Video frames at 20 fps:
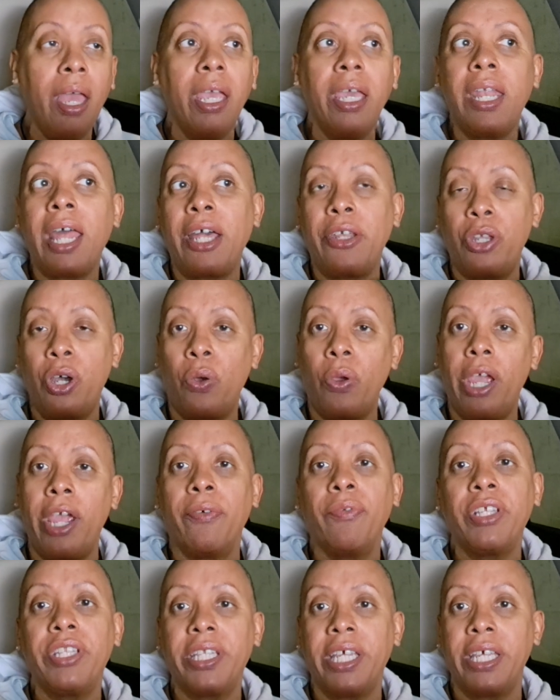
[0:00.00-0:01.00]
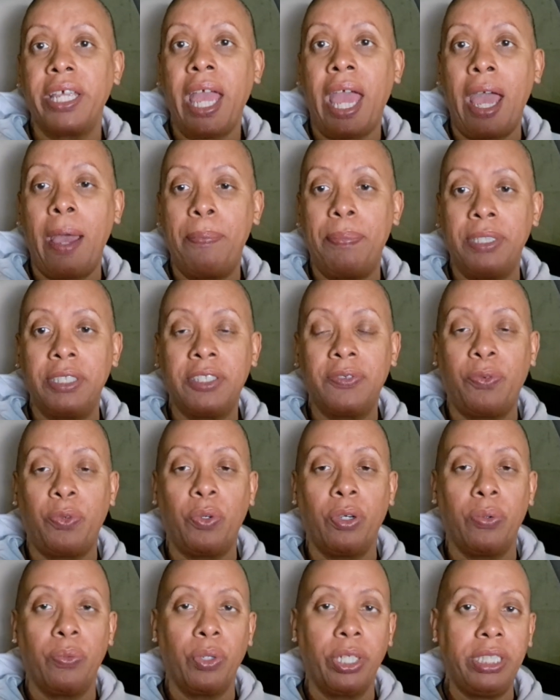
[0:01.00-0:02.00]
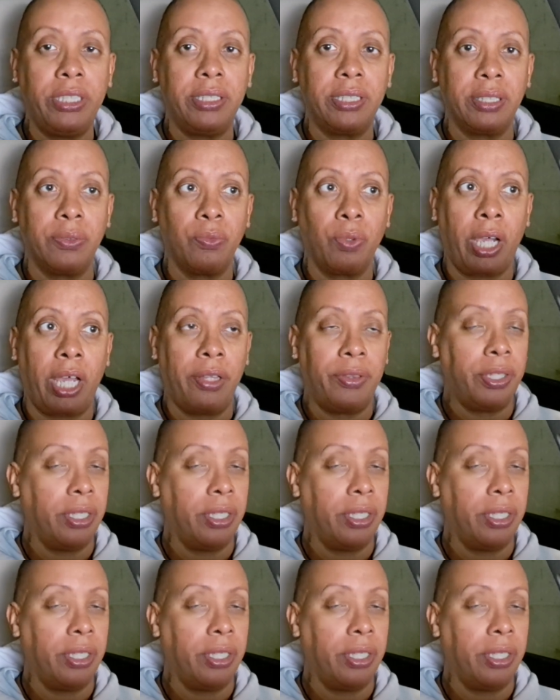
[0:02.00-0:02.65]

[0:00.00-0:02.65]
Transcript: And I know everything happens for a reason, right?